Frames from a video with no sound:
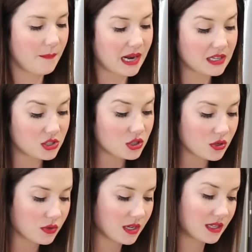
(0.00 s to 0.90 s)
But I
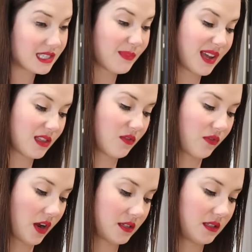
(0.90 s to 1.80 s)
do need to make the
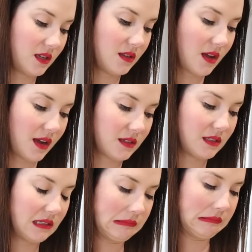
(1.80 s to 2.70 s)
frosting
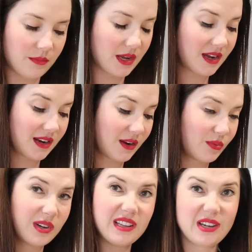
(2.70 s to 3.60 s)
next. Man, I
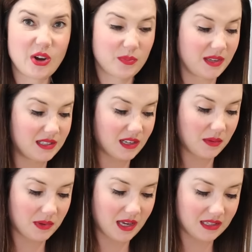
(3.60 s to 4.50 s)
really hope these
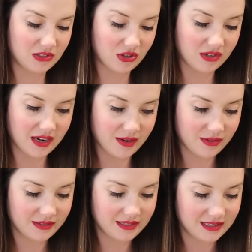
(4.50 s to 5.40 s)
cupcakes turn
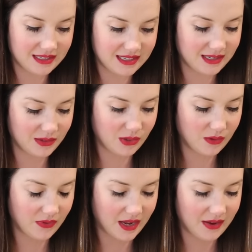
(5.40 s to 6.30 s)
out. I don't
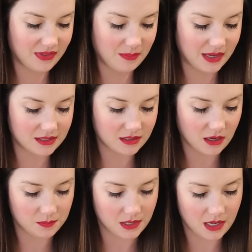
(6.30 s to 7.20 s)
know if I have the best
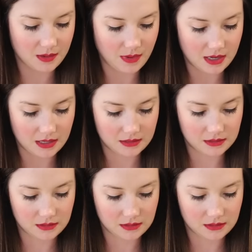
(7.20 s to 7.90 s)
cupcake making